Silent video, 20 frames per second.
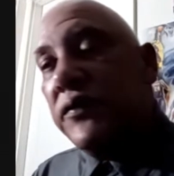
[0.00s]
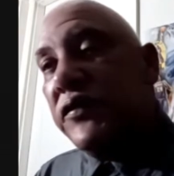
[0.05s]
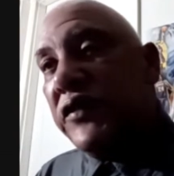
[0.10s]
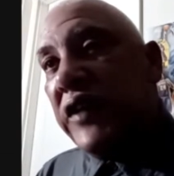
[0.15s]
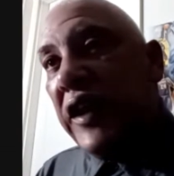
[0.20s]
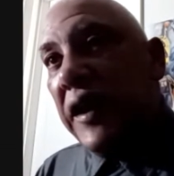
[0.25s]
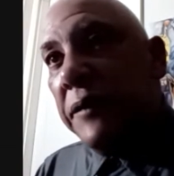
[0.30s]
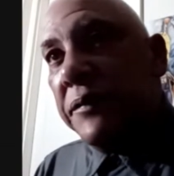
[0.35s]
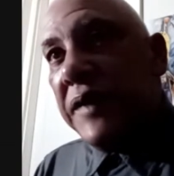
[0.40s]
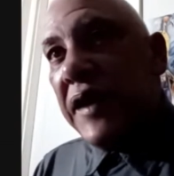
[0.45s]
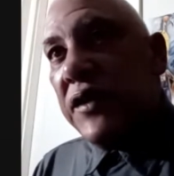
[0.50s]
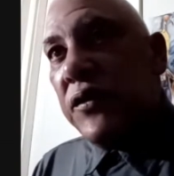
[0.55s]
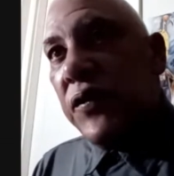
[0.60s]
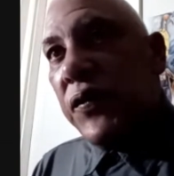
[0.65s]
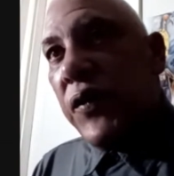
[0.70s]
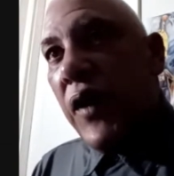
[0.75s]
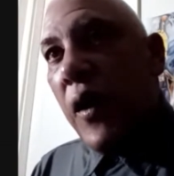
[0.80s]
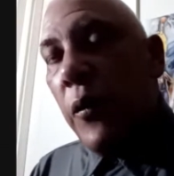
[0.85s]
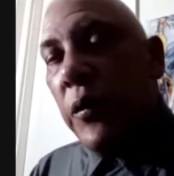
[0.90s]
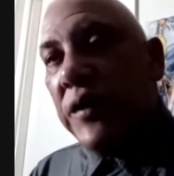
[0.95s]
Teams that you
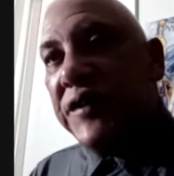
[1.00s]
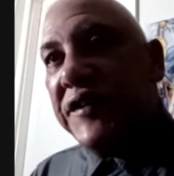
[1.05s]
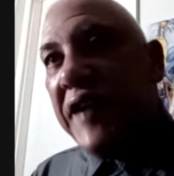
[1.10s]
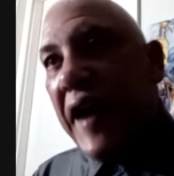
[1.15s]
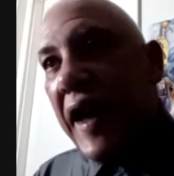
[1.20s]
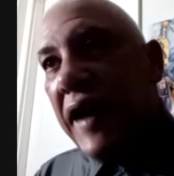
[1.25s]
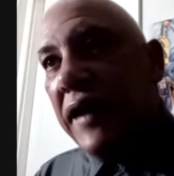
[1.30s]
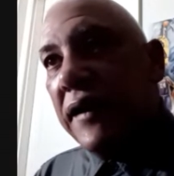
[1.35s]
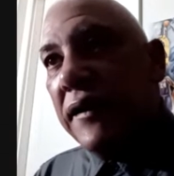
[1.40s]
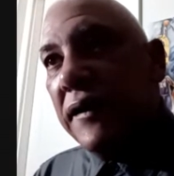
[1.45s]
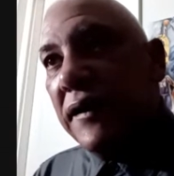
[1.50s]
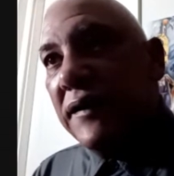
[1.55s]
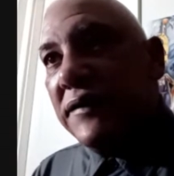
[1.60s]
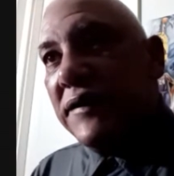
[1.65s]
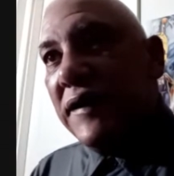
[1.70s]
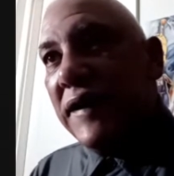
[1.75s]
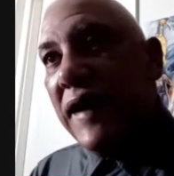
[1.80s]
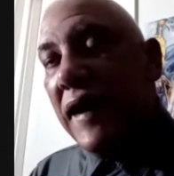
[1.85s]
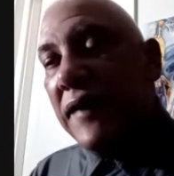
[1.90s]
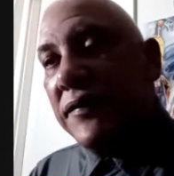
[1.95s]
thought would tank
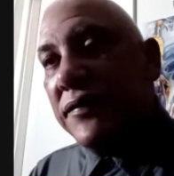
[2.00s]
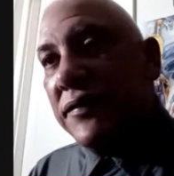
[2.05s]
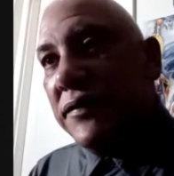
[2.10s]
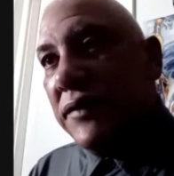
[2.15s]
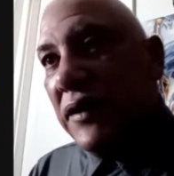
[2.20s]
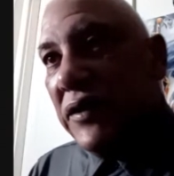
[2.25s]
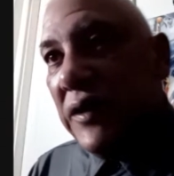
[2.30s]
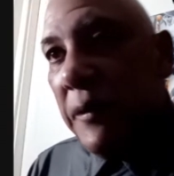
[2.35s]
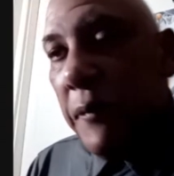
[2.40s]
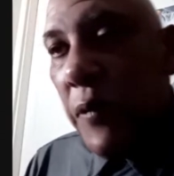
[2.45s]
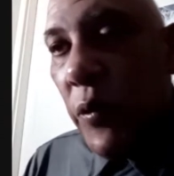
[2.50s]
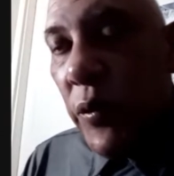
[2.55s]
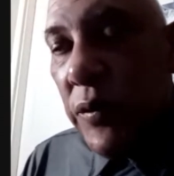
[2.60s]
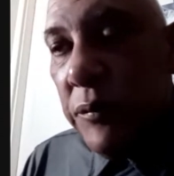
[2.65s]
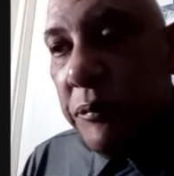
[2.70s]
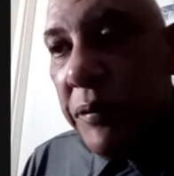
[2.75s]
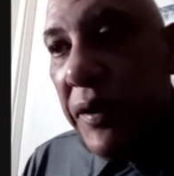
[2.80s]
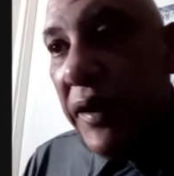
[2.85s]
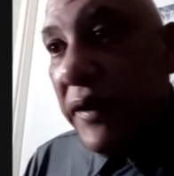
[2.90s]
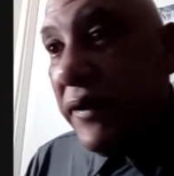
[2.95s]
to get the
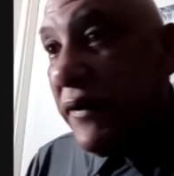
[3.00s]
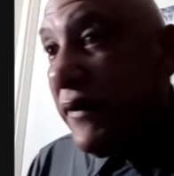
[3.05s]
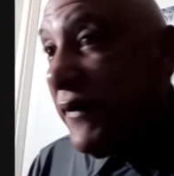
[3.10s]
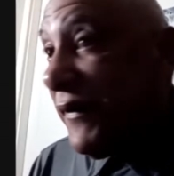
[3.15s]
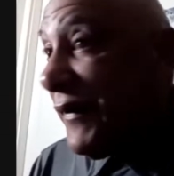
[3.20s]
#1 pick,